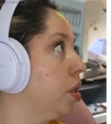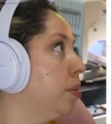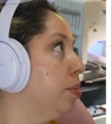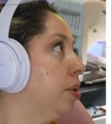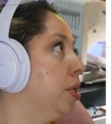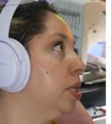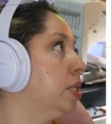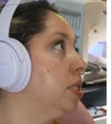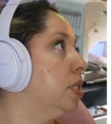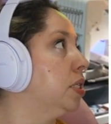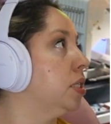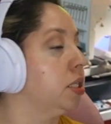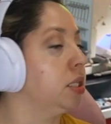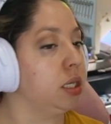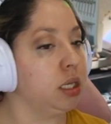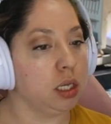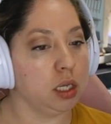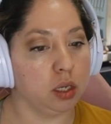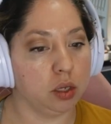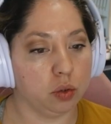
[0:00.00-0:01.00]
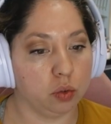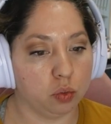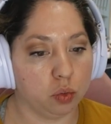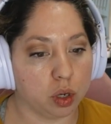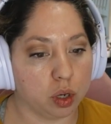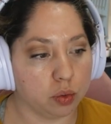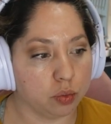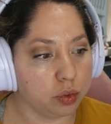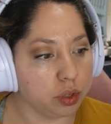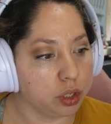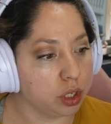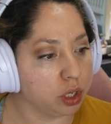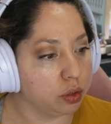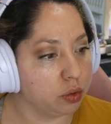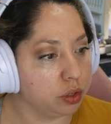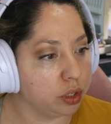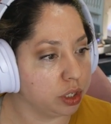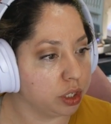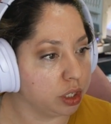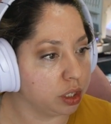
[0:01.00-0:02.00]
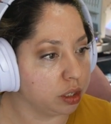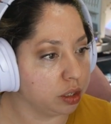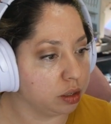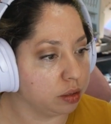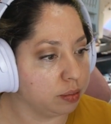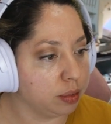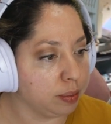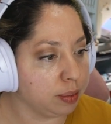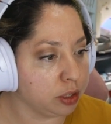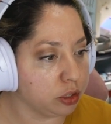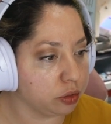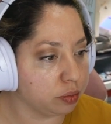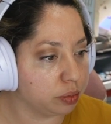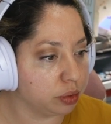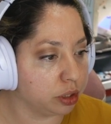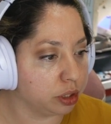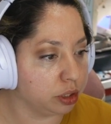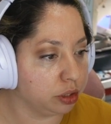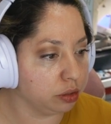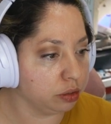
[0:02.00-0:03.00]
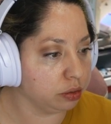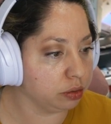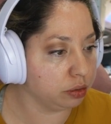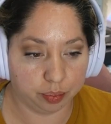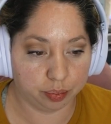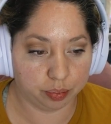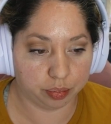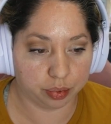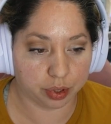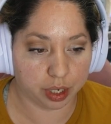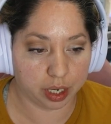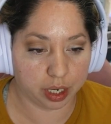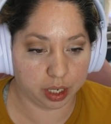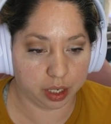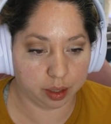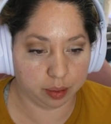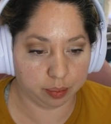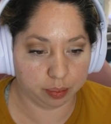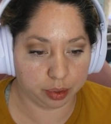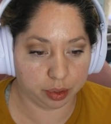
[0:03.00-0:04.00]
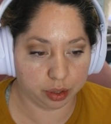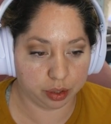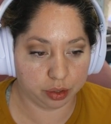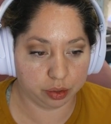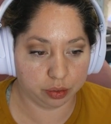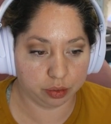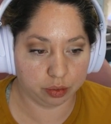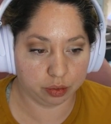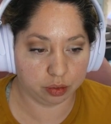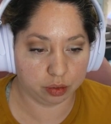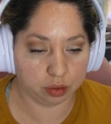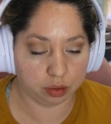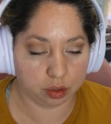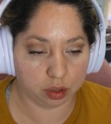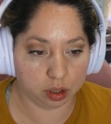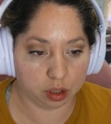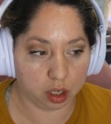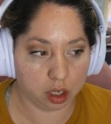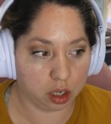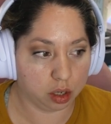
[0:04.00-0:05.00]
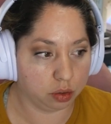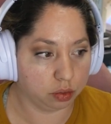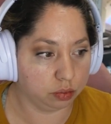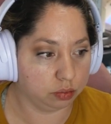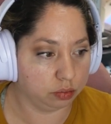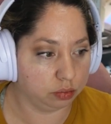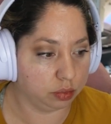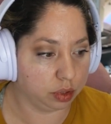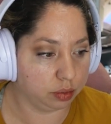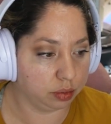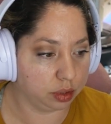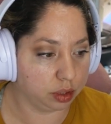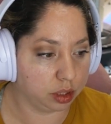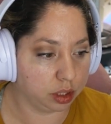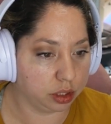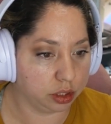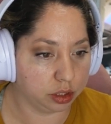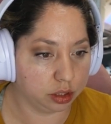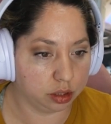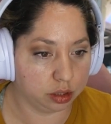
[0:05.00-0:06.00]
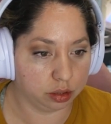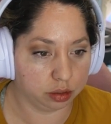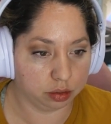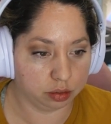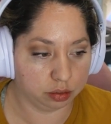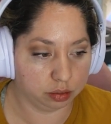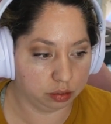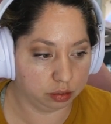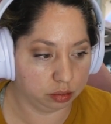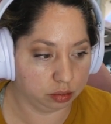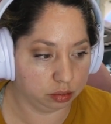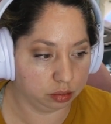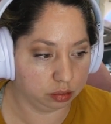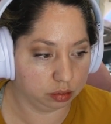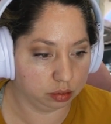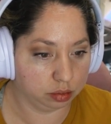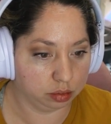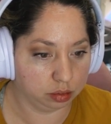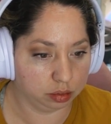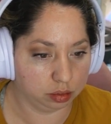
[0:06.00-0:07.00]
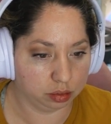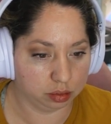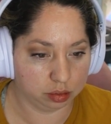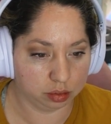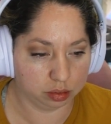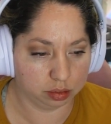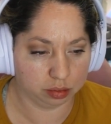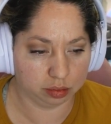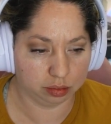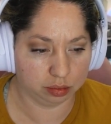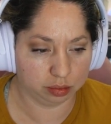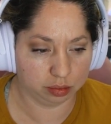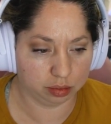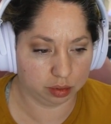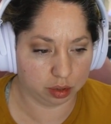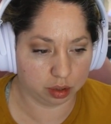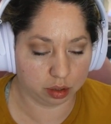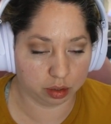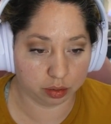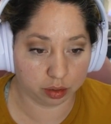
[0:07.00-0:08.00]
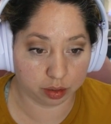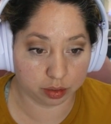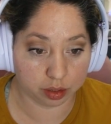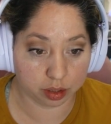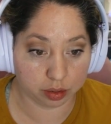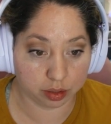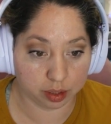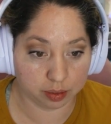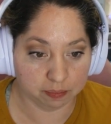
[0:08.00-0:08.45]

Let's see what would go good. Maybe do blue? Bright blue. Oh, wait, what did I just do? I don't know what I was doing.